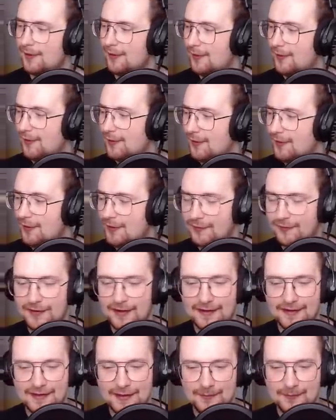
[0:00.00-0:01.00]
All
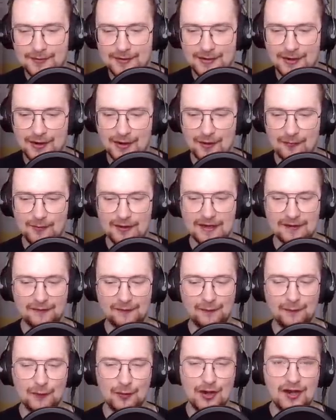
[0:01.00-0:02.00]
right, there we go. We have
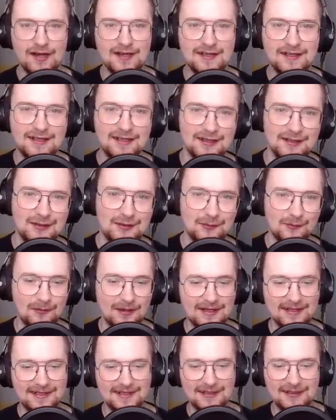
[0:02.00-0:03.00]

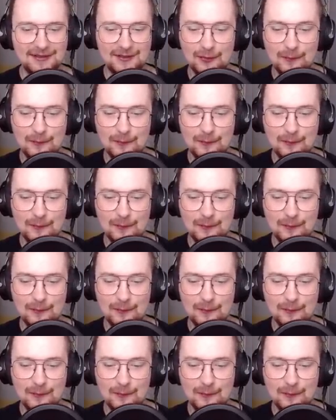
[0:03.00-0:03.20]
422